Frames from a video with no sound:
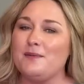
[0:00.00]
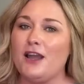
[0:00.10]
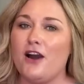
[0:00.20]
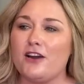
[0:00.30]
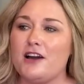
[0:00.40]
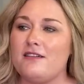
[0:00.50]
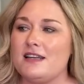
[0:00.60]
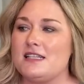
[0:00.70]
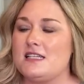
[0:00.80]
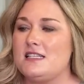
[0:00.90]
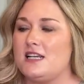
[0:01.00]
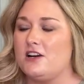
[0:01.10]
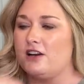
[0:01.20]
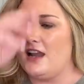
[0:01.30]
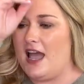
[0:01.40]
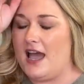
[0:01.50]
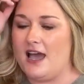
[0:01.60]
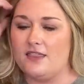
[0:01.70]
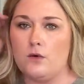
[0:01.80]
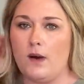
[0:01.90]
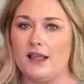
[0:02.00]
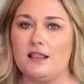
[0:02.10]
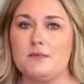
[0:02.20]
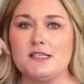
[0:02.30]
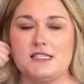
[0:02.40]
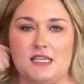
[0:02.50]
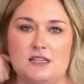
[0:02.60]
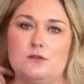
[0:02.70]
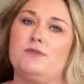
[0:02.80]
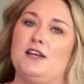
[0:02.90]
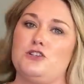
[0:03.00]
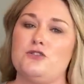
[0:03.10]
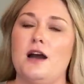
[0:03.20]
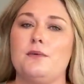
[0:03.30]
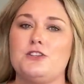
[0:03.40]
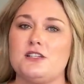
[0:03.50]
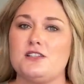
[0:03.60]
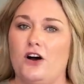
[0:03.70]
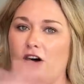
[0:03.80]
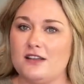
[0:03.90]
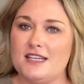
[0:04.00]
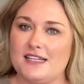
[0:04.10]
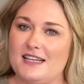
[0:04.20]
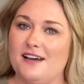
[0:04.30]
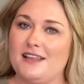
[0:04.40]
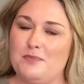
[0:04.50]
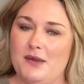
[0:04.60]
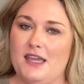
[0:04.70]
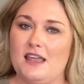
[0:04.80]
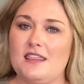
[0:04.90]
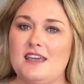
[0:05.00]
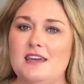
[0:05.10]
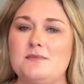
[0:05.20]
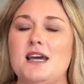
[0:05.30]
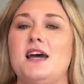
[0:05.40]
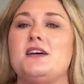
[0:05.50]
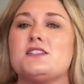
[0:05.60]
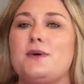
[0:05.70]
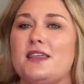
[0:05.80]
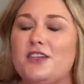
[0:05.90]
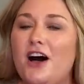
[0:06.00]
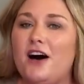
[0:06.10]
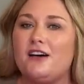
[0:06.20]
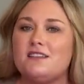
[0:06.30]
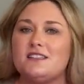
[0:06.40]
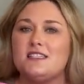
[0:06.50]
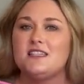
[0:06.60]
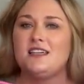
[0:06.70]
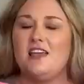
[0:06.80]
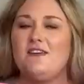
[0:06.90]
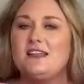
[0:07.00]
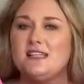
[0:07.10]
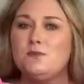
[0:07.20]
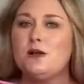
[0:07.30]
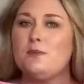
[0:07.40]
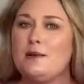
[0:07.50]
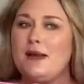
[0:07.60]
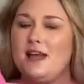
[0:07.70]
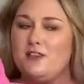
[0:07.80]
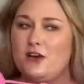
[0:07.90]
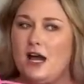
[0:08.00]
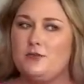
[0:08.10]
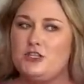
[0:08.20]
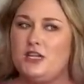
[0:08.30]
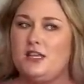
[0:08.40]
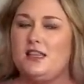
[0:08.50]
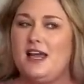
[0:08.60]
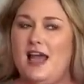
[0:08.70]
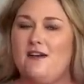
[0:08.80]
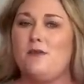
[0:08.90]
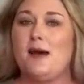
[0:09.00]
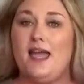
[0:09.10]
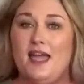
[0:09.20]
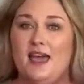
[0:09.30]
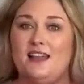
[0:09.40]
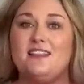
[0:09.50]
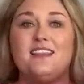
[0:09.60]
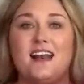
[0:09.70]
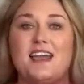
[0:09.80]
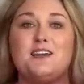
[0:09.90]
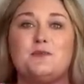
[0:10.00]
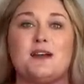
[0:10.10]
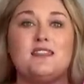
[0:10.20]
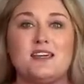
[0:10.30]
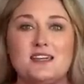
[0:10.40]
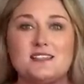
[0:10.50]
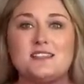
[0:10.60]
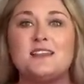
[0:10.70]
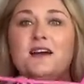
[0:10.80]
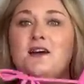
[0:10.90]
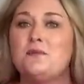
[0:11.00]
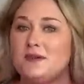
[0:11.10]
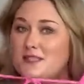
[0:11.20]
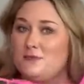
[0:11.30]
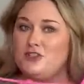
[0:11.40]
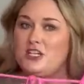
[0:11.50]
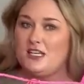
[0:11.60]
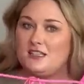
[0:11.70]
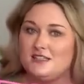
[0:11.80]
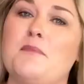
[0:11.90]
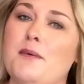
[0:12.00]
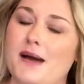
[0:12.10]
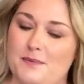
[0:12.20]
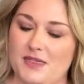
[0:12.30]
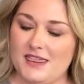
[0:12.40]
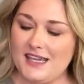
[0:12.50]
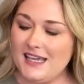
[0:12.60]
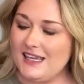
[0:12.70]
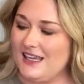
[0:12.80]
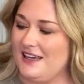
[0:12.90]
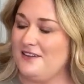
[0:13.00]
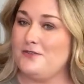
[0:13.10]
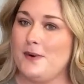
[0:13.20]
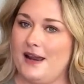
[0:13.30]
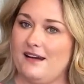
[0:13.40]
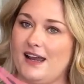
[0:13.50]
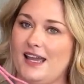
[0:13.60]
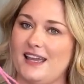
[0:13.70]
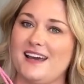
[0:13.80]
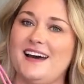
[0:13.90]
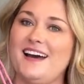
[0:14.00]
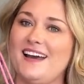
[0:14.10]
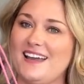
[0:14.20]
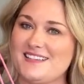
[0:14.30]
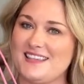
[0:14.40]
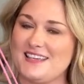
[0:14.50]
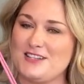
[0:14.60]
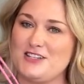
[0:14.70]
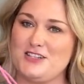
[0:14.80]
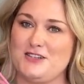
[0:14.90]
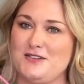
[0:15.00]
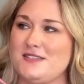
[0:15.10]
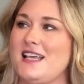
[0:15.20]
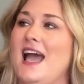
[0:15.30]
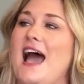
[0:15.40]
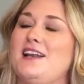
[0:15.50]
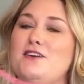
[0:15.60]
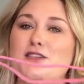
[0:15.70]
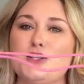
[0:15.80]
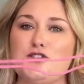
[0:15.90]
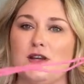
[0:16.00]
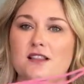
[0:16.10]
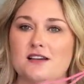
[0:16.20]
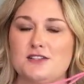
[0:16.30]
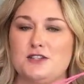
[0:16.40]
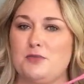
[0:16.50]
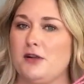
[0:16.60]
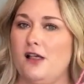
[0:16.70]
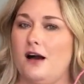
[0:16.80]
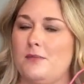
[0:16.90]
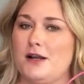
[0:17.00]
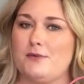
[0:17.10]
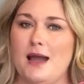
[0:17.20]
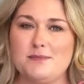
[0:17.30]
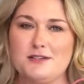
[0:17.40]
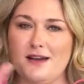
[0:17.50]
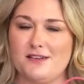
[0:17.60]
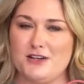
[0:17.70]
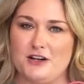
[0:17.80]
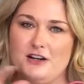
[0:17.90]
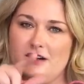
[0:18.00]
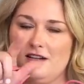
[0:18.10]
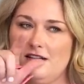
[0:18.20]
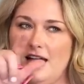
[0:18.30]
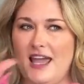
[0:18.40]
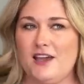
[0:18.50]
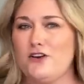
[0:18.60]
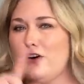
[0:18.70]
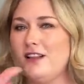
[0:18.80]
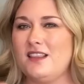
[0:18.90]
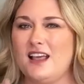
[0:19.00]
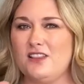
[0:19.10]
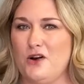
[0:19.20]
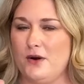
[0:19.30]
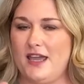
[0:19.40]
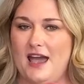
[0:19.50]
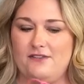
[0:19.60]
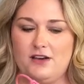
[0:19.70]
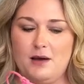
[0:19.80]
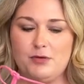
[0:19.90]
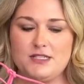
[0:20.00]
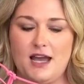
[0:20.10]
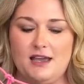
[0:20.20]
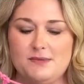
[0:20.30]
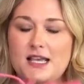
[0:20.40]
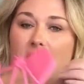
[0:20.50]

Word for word: we are going to dinner at the White Limozeen restaurant, which is all decked out like pink themed. So I thought if I didn't wanna wear my other option that I have in my head, then I could wear this with some jeans. But what I'm thinking of wearing is these shoes. I know the string looks super long, but it wraps around your ankle and like lower calf a couple times.